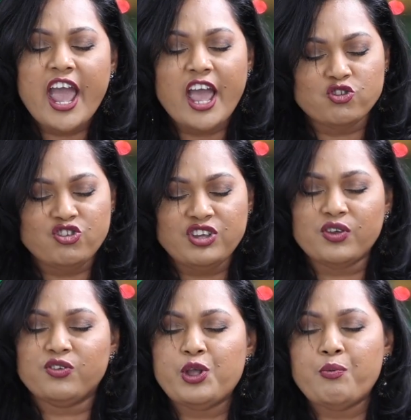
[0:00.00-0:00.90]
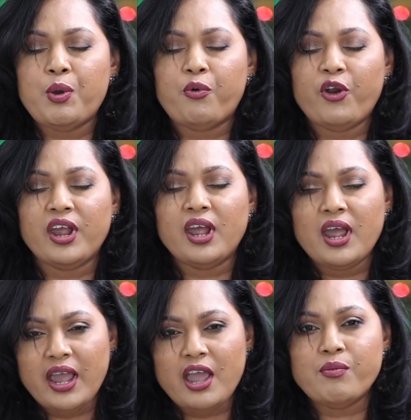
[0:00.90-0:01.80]
In Jesus' name we pray.
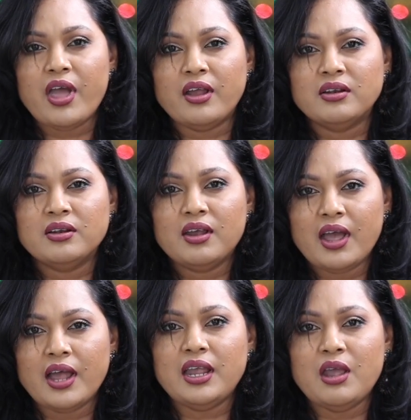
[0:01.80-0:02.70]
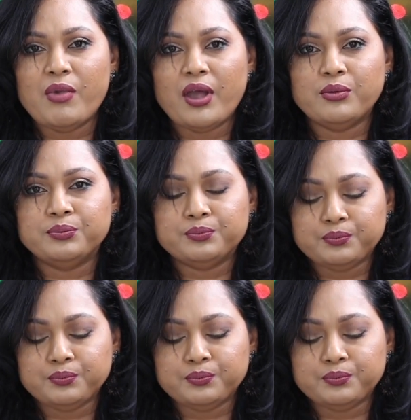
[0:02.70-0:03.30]
Amen and amen.